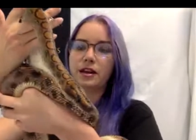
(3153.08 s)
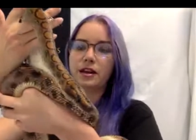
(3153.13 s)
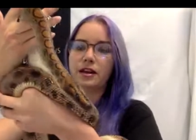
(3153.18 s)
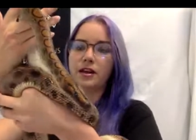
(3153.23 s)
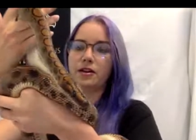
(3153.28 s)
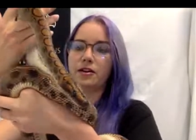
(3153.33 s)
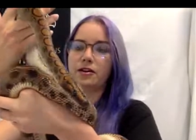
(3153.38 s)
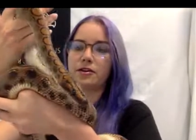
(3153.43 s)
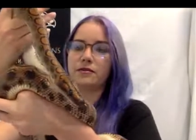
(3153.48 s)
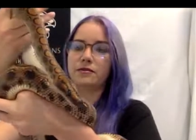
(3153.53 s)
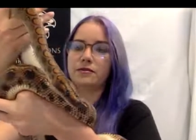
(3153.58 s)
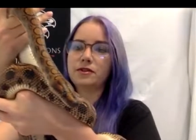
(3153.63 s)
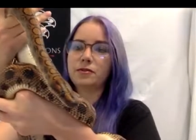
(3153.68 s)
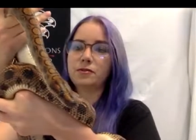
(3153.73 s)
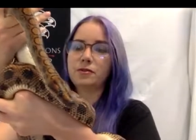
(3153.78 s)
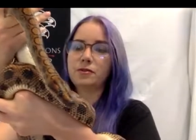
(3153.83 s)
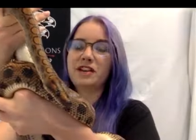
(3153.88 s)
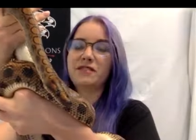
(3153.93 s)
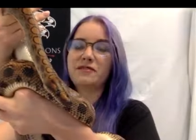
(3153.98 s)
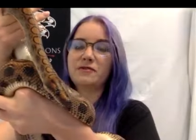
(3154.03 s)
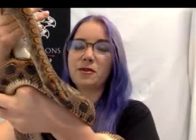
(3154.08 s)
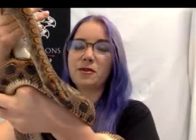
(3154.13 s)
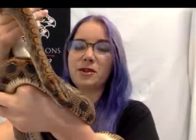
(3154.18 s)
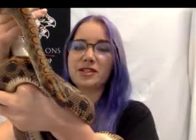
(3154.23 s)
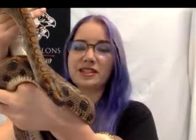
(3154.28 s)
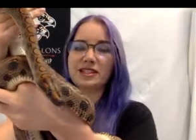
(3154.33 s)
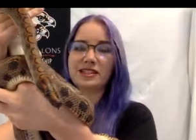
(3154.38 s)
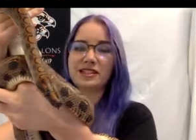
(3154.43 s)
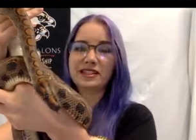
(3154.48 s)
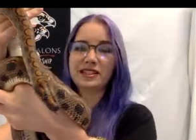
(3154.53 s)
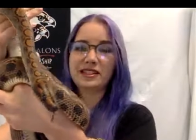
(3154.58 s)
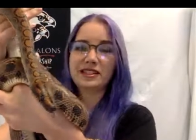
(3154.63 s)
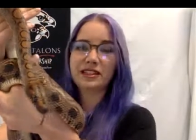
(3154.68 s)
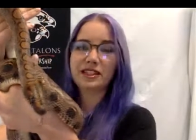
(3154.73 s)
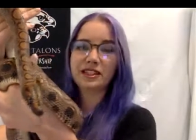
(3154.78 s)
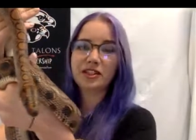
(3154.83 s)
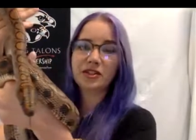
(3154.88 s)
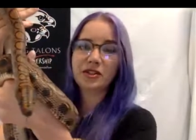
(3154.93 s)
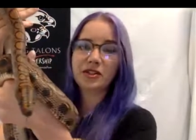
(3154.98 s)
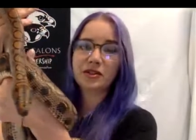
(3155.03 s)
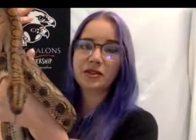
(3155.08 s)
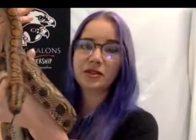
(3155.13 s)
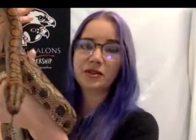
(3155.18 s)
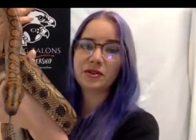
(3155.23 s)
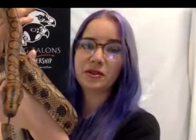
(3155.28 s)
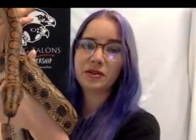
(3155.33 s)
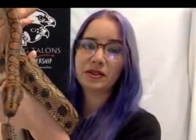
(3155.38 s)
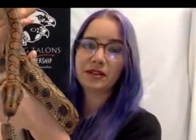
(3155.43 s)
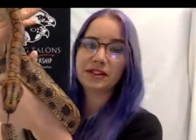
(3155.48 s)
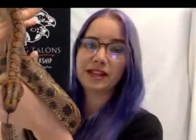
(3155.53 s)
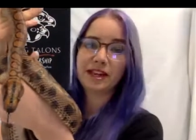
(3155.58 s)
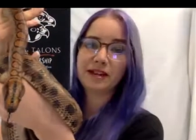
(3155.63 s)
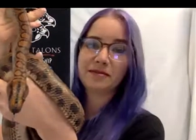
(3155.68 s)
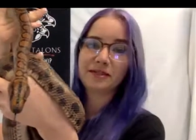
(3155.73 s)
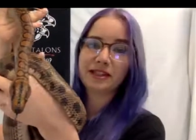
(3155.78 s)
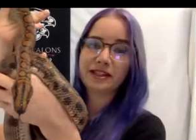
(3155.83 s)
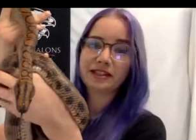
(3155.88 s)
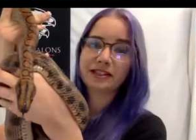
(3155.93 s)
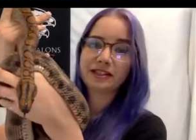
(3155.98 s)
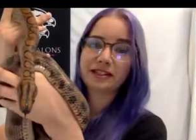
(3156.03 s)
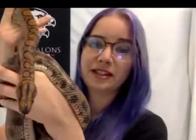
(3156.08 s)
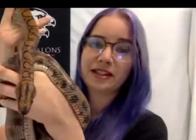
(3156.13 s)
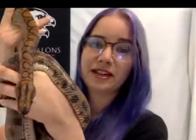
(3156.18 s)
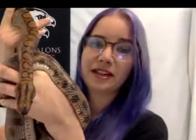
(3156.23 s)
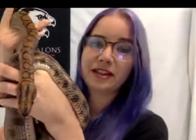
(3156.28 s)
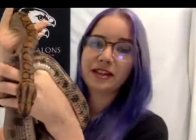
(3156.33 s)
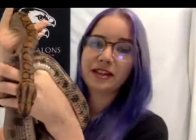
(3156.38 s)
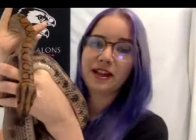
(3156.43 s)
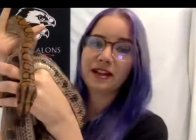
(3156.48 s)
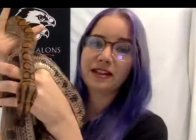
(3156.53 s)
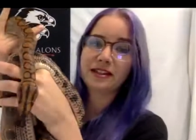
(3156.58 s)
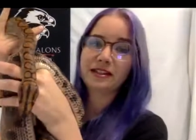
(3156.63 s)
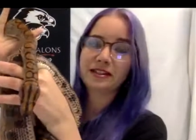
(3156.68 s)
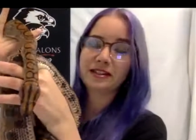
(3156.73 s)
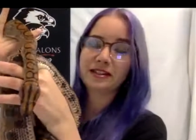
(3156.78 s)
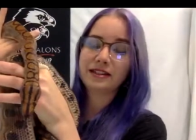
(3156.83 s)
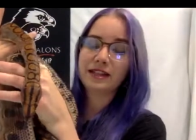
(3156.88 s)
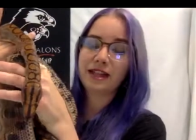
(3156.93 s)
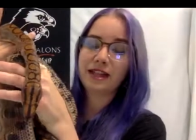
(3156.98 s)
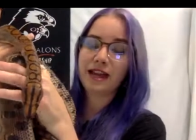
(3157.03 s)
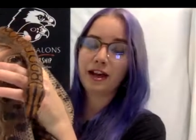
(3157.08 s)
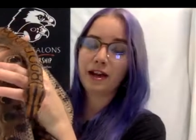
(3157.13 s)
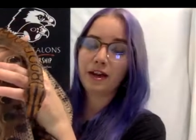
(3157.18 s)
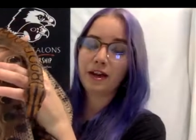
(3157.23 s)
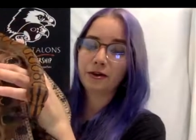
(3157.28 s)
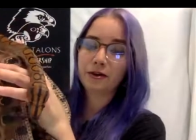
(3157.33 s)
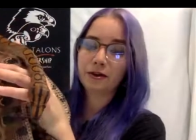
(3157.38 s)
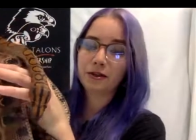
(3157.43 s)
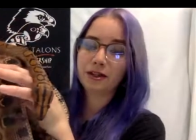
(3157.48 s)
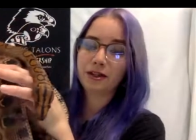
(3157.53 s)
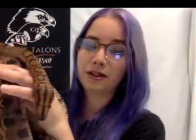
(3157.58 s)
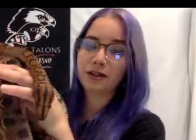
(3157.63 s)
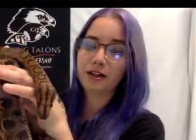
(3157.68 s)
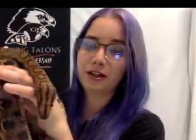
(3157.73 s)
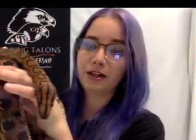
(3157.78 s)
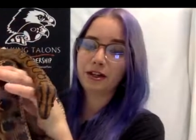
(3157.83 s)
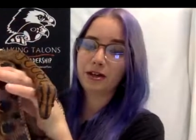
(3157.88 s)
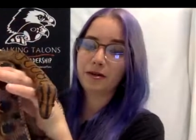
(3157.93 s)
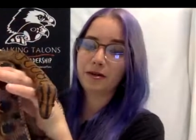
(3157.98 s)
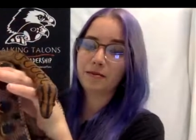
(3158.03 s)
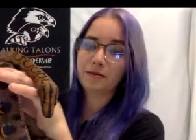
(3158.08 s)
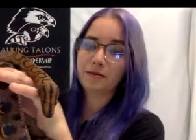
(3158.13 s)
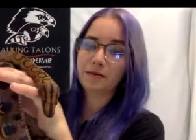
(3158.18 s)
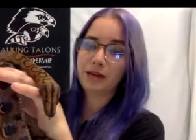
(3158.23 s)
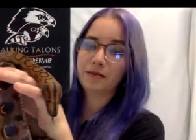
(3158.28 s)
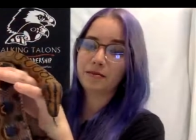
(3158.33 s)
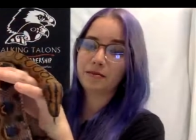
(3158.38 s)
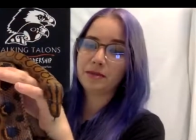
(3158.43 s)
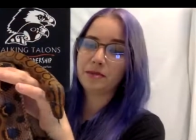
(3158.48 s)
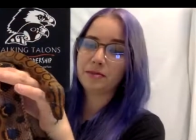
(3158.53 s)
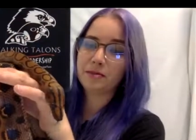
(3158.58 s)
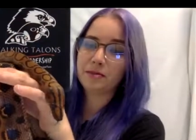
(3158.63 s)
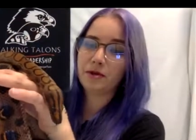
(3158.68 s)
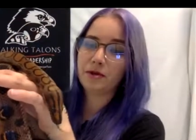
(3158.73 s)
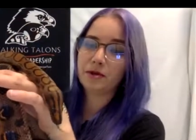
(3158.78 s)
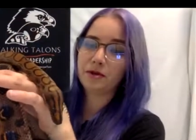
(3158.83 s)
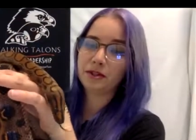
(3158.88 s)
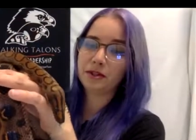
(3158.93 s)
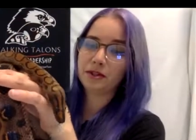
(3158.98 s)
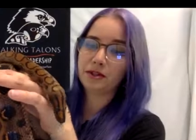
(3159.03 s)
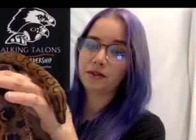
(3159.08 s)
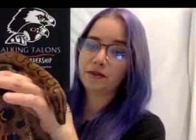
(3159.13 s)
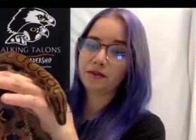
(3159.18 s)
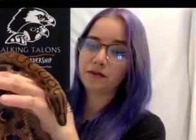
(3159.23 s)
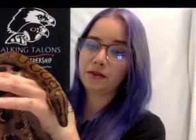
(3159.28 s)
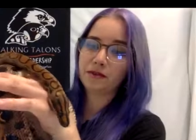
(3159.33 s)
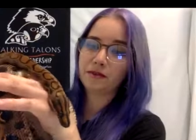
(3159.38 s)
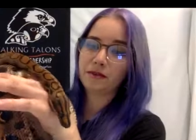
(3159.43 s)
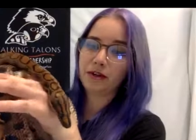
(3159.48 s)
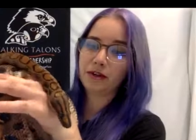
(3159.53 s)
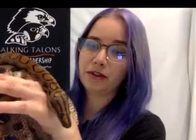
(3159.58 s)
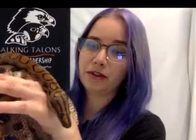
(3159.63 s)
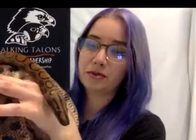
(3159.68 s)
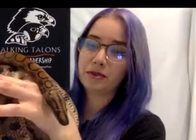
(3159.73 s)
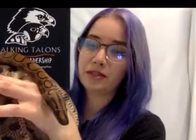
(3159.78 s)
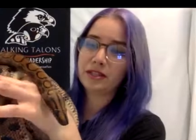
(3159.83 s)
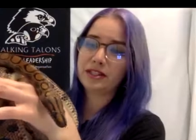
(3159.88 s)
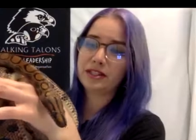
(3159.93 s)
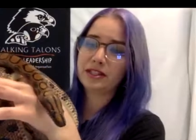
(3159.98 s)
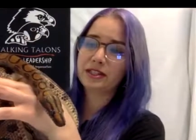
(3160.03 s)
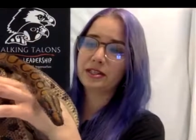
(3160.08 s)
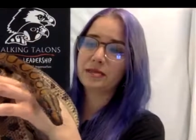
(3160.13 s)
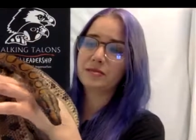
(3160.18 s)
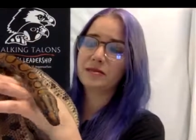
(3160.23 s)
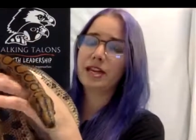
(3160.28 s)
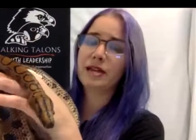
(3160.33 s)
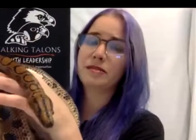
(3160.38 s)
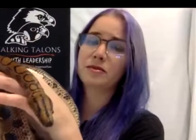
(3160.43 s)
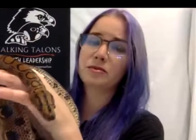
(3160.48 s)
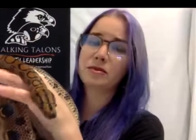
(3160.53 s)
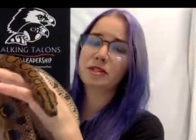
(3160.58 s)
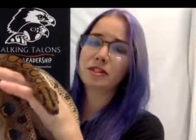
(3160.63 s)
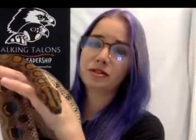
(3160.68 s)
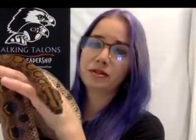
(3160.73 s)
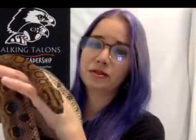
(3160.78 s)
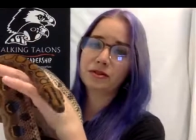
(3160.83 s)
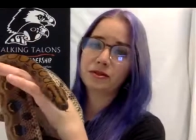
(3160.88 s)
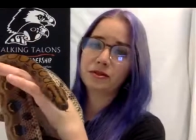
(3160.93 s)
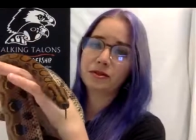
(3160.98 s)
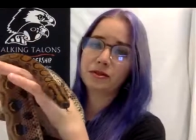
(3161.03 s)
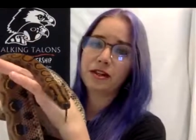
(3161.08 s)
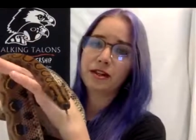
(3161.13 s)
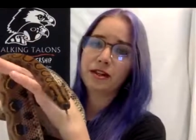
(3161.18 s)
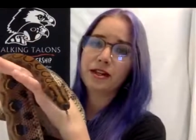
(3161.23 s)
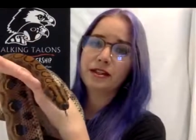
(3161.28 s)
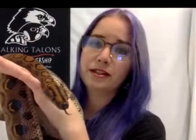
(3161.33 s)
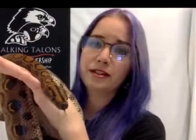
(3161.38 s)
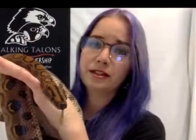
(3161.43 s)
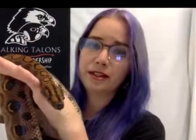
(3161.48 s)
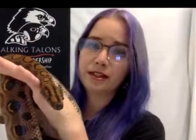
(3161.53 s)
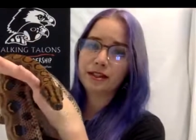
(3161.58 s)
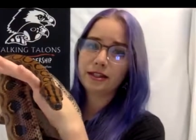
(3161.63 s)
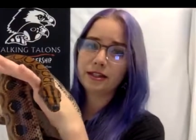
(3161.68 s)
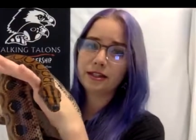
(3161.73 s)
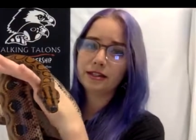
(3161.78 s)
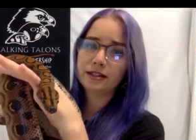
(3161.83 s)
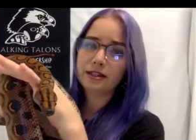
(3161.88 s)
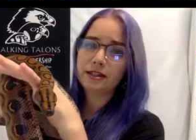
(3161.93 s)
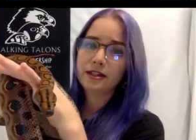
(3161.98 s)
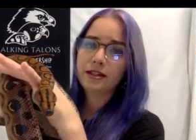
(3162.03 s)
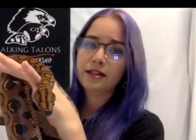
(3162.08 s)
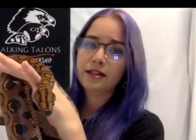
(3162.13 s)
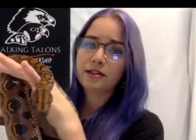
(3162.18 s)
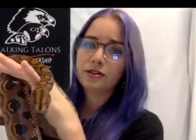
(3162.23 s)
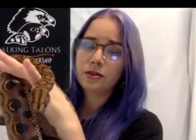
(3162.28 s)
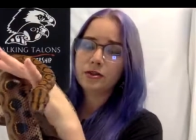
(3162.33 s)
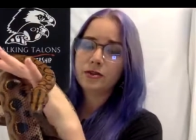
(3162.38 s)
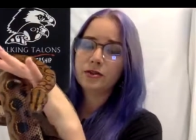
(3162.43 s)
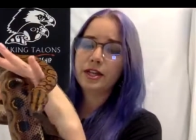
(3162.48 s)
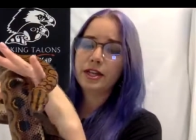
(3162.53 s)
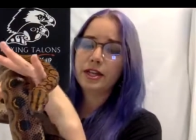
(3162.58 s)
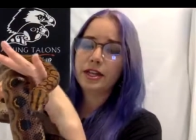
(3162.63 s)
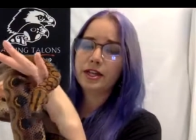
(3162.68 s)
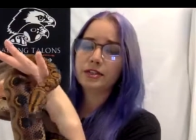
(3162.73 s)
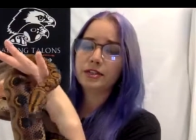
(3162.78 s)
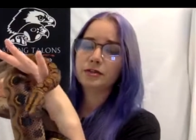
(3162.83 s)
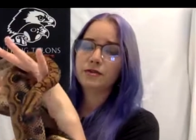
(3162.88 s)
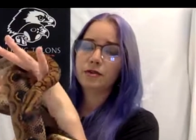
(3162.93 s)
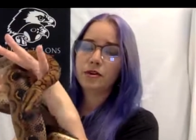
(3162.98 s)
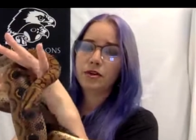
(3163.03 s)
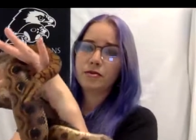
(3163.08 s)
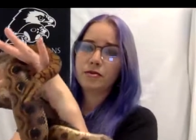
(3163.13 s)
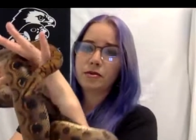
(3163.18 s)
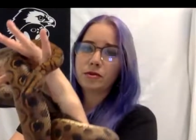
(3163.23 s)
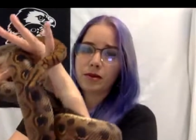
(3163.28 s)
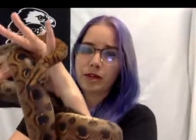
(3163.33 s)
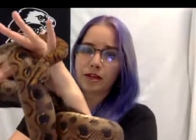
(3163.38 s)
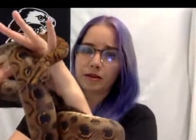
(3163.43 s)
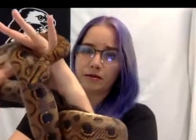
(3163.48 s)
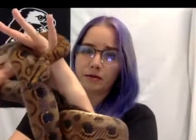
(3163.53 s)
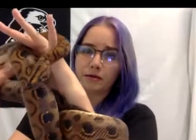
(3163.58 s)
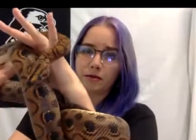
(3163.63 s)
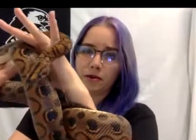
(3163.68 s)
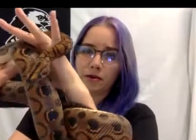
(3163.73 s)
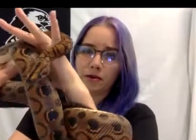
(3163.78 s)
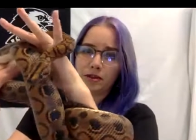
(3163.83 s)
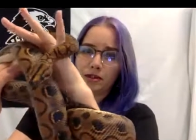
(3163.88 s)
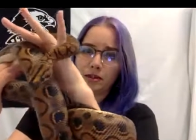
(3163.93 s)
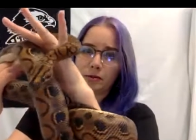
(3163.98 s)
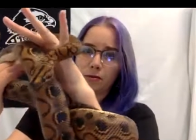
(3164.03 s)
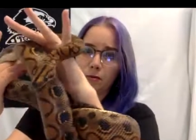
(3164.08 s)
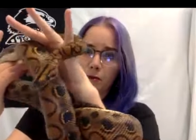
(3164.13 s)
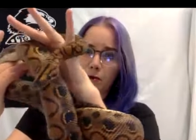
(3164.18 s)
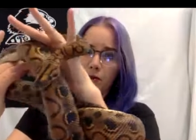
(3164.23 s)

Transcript: of rainforest is cleared, or that means cut down um, by people, you know, for various reasons. Sometimes we do need certain things from the rainforest and